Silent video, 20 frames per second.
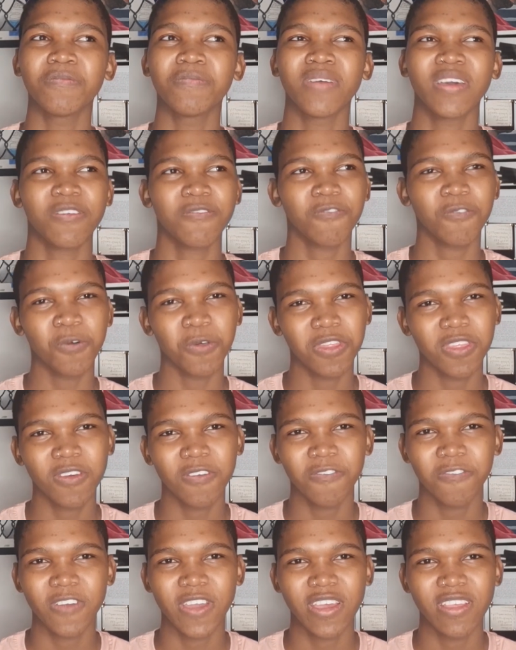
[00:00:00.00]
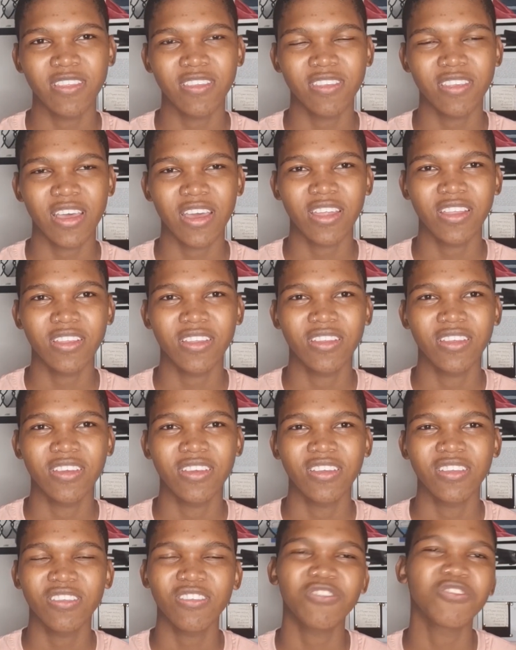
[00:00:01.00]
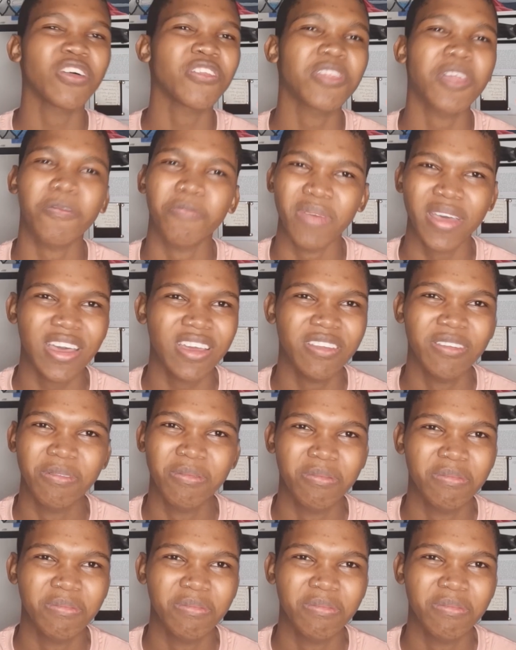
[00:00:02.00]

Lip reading: my fourth year friends that it's not that bad.